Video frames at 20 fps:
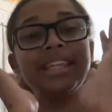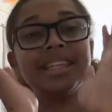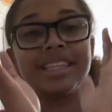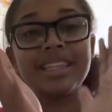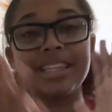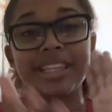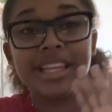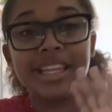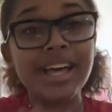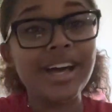
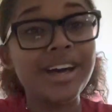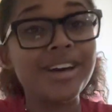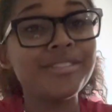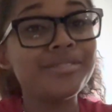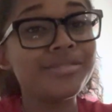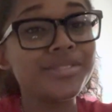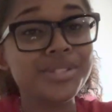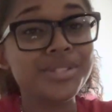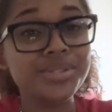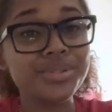
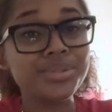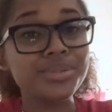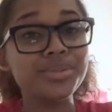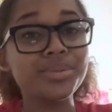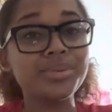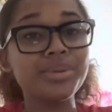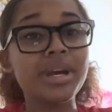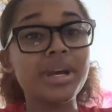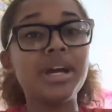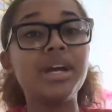love
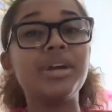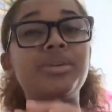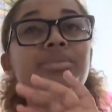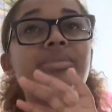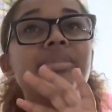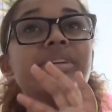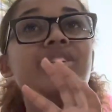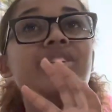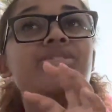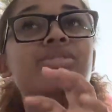to
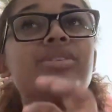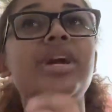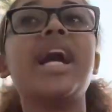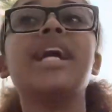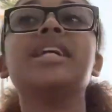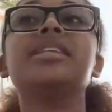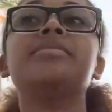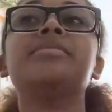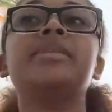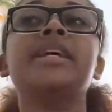
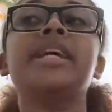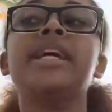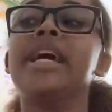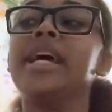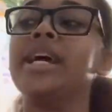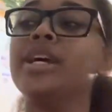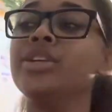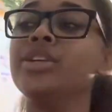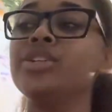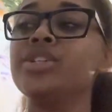retract my
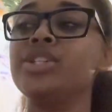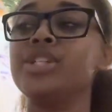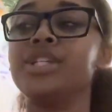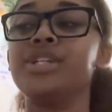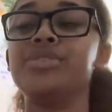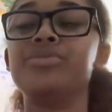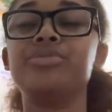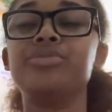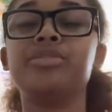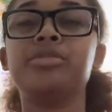
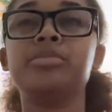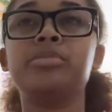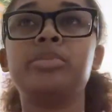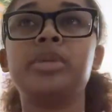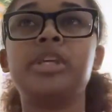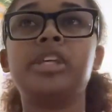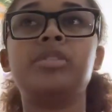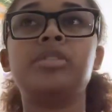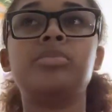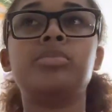energy from
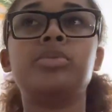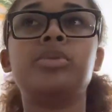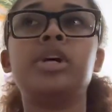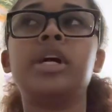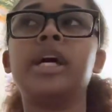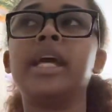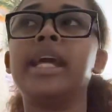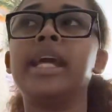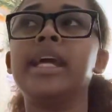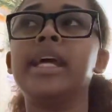
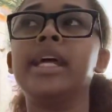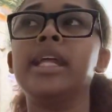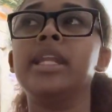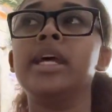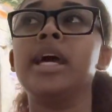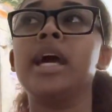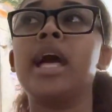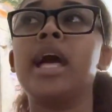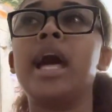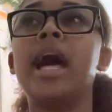people, and
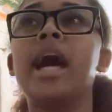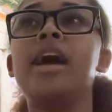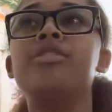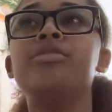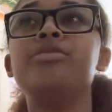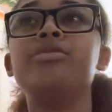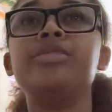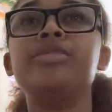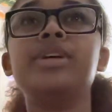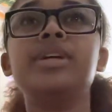I
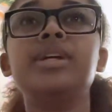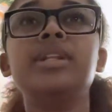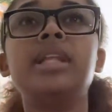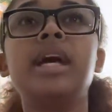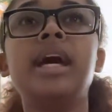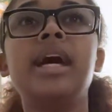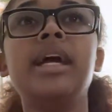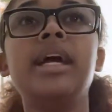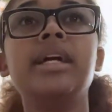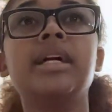feel
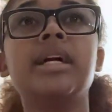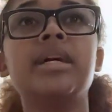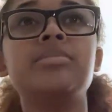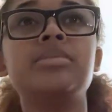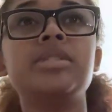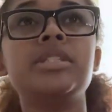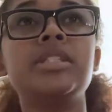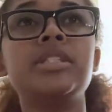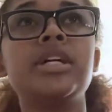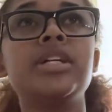like I'm
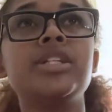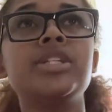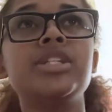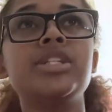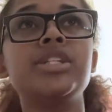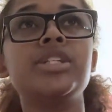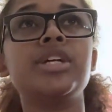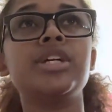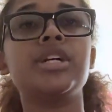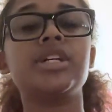
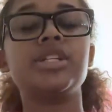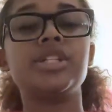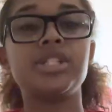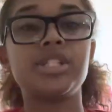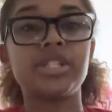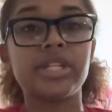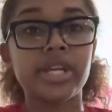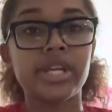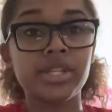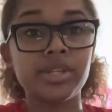such a
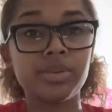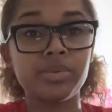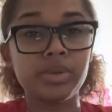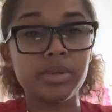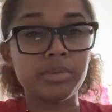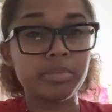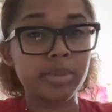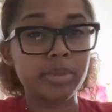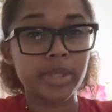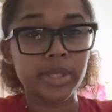
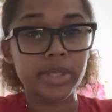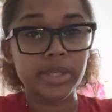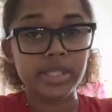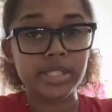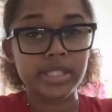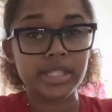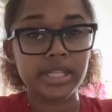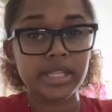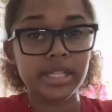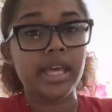genuine
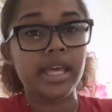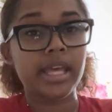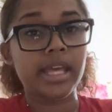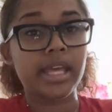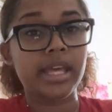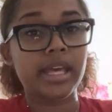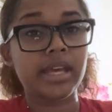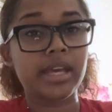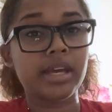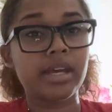person,
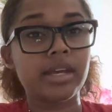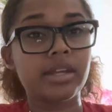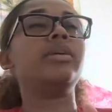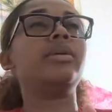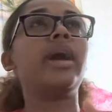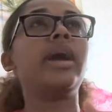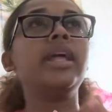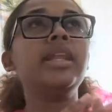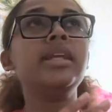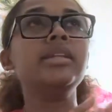and
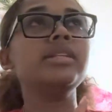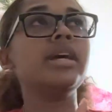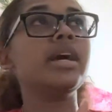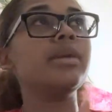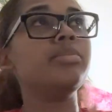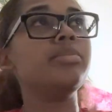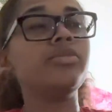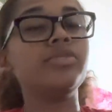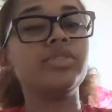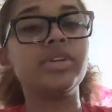any
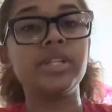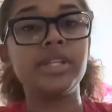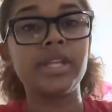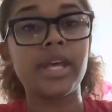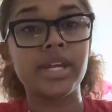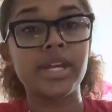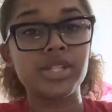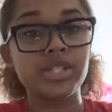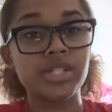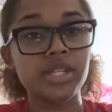type of
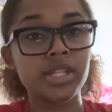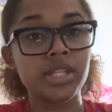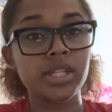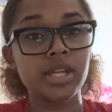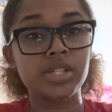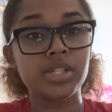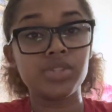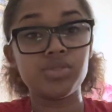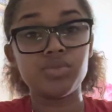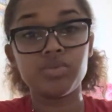connection
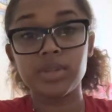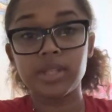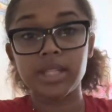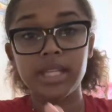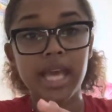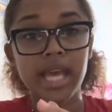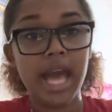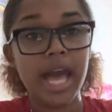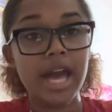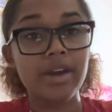that you really
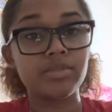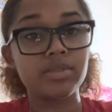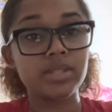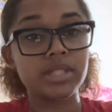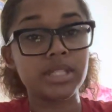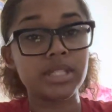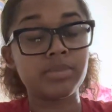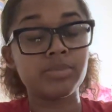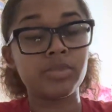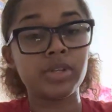have with
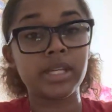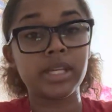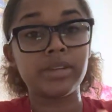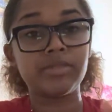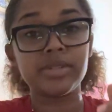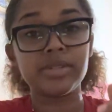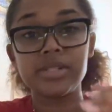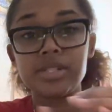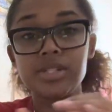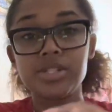someone, if
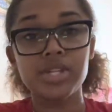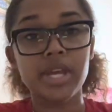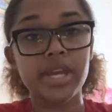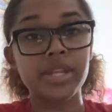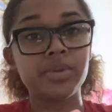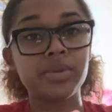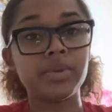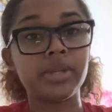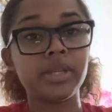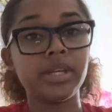it's a
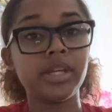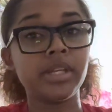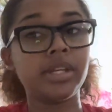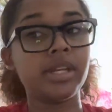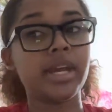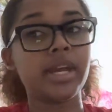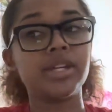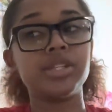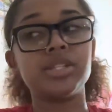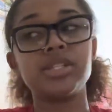genuine
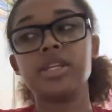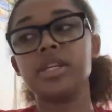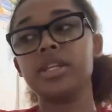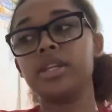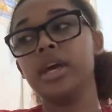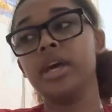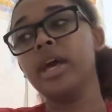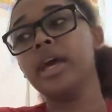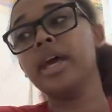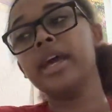connection
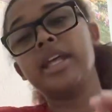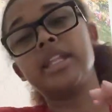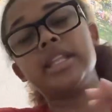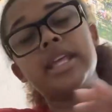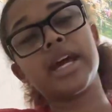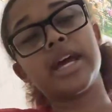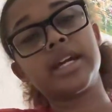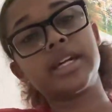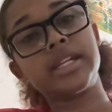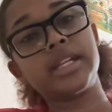and
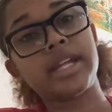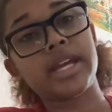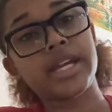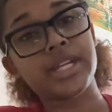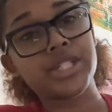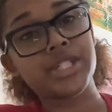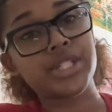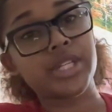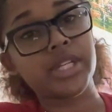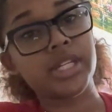that
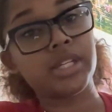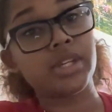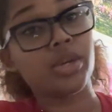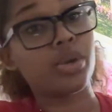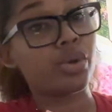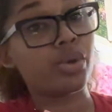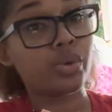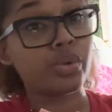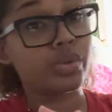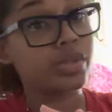connection
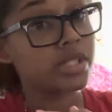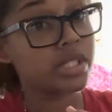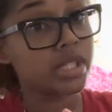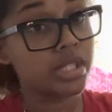goes